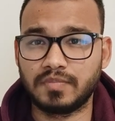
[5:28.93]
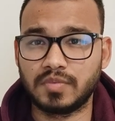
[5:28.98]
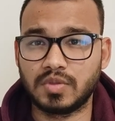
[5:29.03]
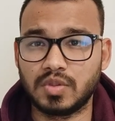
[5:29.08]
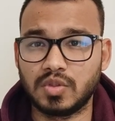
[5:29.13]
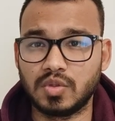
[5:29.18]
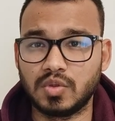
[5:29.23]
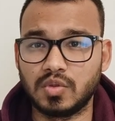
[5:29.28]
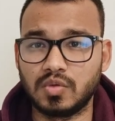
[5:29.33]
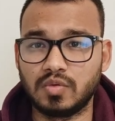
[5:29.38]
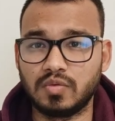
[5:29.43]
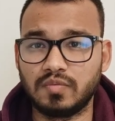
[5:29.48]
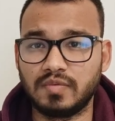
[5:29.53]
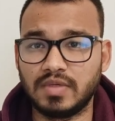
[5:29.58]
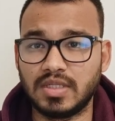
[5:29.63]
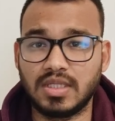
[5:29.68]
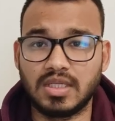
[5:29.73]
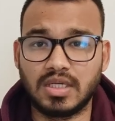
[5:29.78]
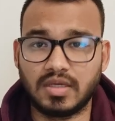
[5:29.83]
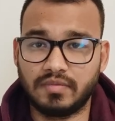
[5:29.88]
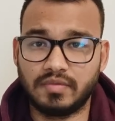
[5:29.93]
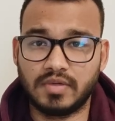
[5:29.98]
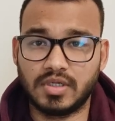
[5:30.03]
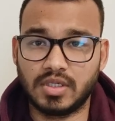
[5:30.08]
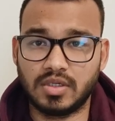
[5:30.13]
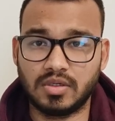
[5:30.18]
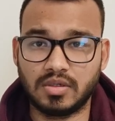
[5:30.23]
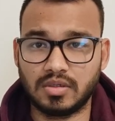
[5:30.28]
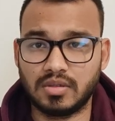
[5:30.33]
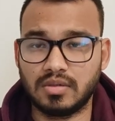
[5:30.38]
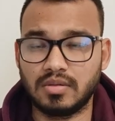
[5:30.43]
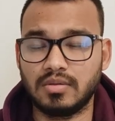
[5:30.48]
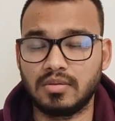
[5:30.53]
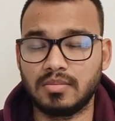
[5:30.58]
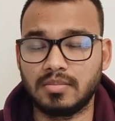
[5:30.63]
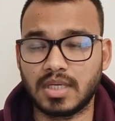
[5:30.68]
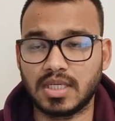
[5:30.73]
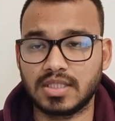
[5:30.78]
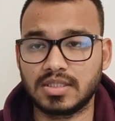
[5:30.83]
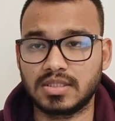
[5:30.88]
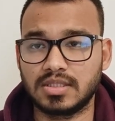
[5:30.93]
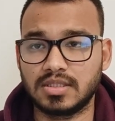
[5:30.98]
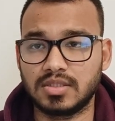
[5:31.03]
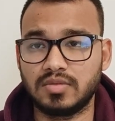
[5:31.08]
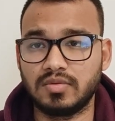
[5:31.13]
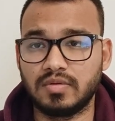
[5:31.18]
you will cover your masters,